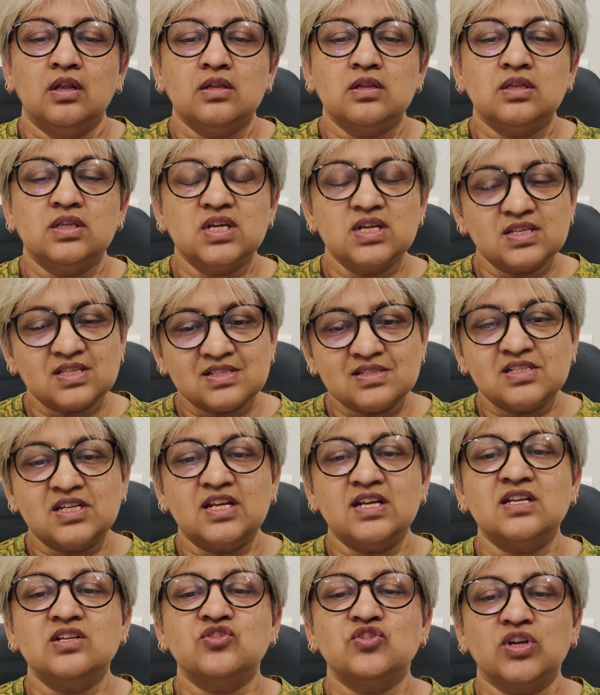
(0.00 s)
This
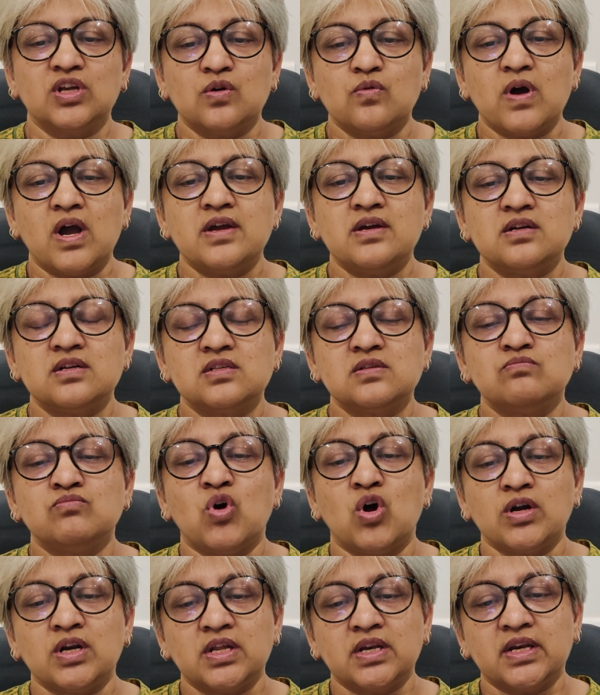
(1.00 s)
stage requires
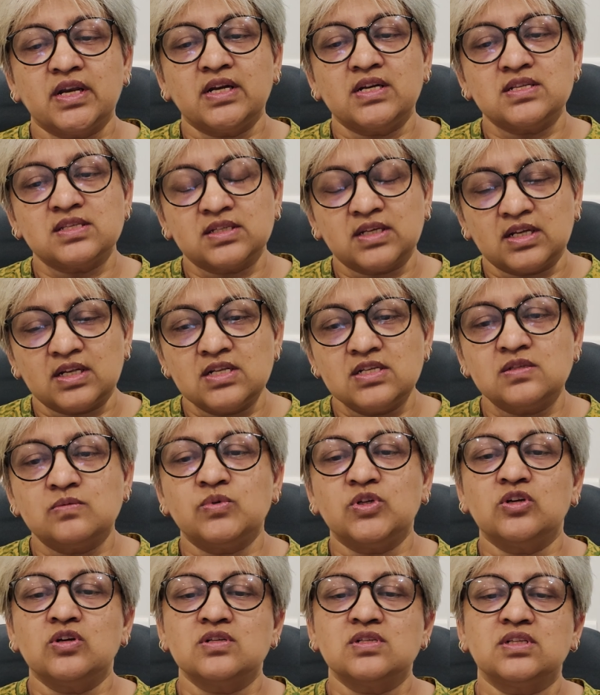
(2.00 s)
moderate skills
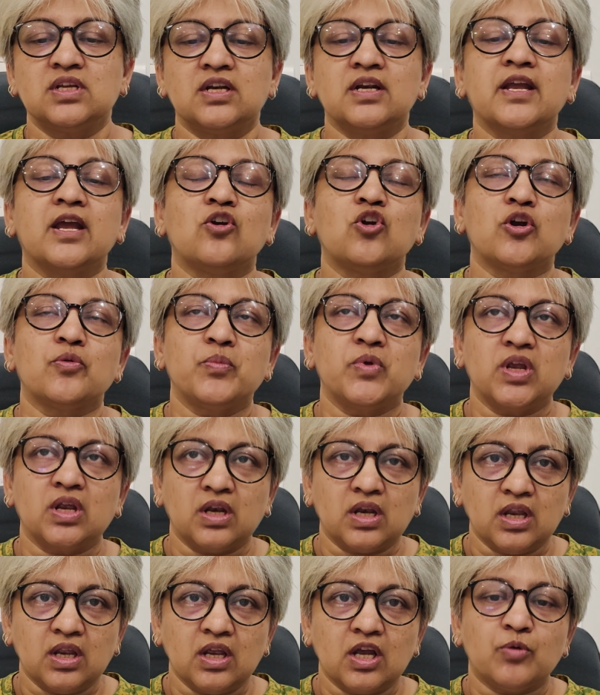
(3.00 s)
because there cannot be
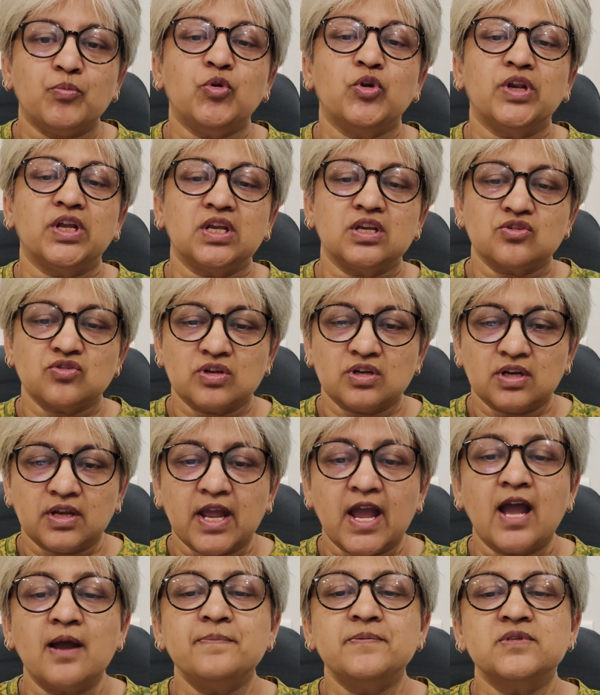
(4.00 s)
any communication
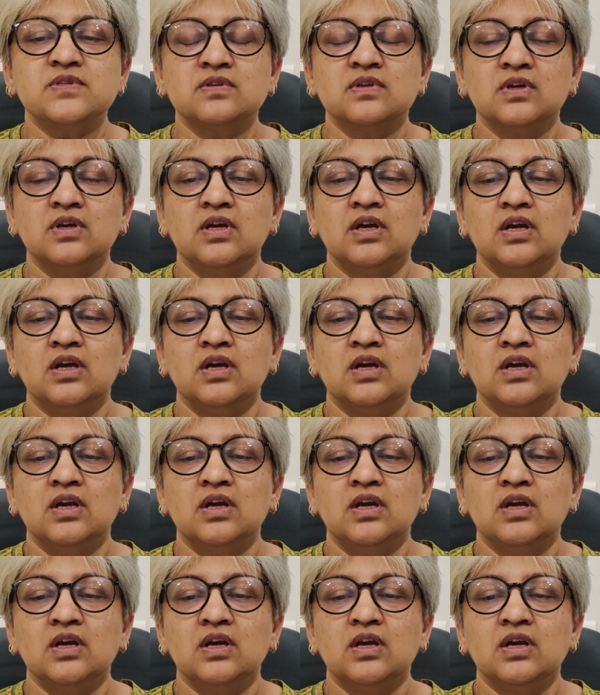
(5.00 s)
gaps,